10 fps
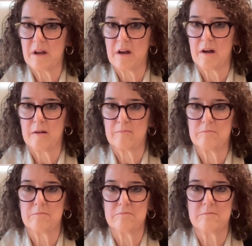
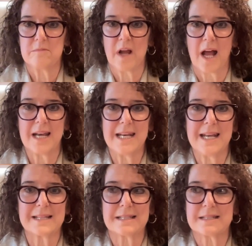not
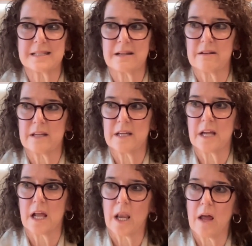necessarily
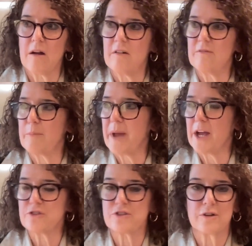a love, a
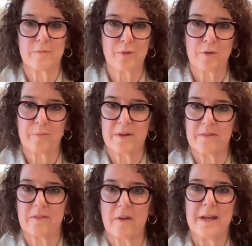passion, a
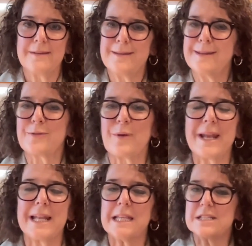purpose. And
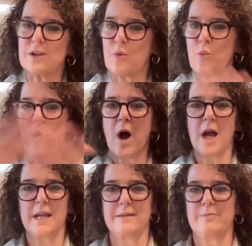granted, these are
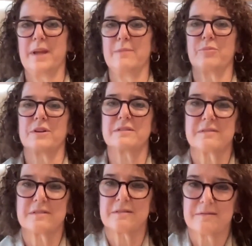wide
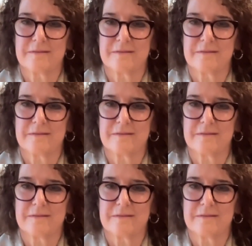paintbrushes,